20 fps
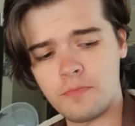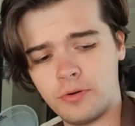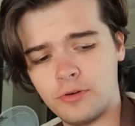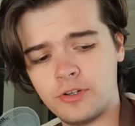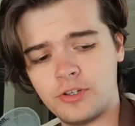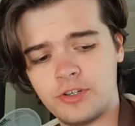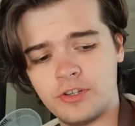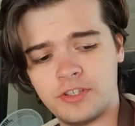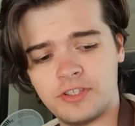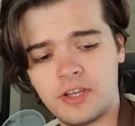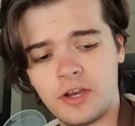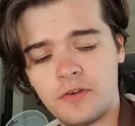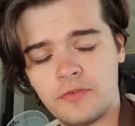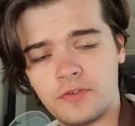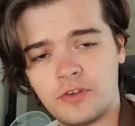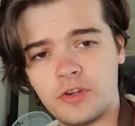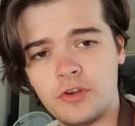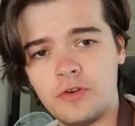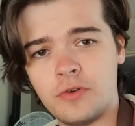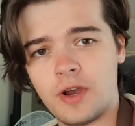push yourself
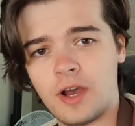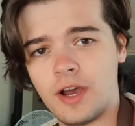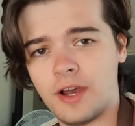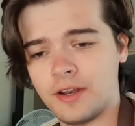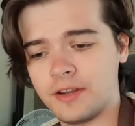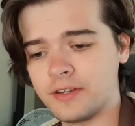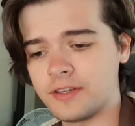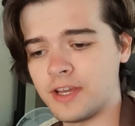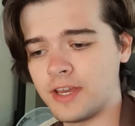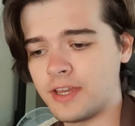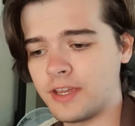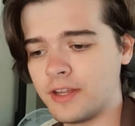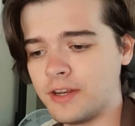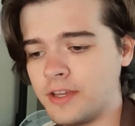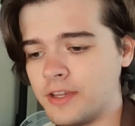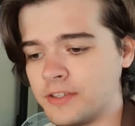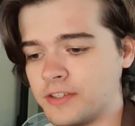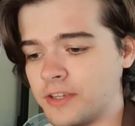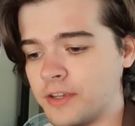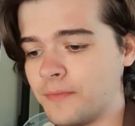too hard and take it
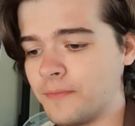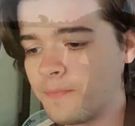easy.